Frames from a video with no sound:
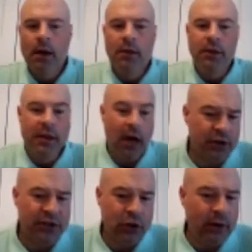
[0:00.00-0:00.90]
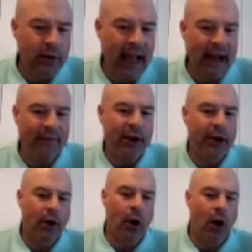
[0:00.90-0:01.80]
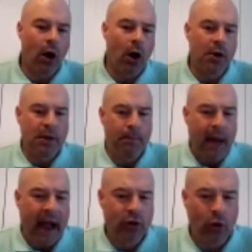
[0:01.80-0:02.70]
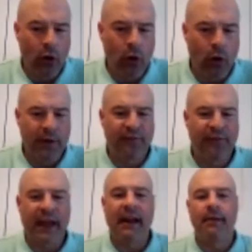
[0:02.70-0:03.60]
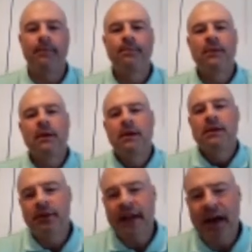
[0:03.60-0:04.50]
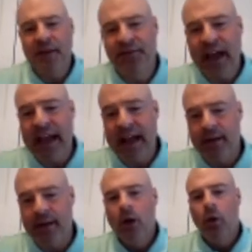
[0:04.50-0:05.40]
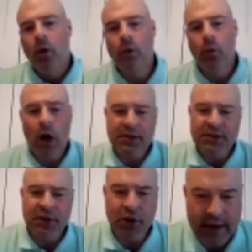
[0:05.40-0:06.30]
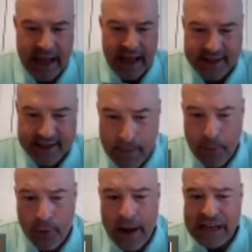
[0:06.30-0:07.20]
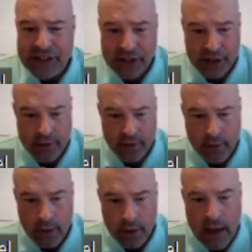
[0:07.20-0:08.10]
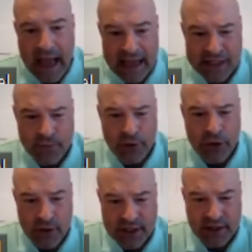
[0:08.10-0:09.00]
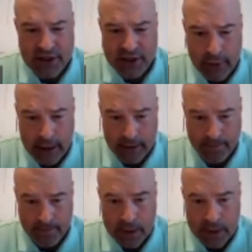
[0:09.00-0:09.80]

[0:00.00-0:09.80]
The other two we have here are the backdoor or the fade. So now the fade, we want to create separation as we're using the screen.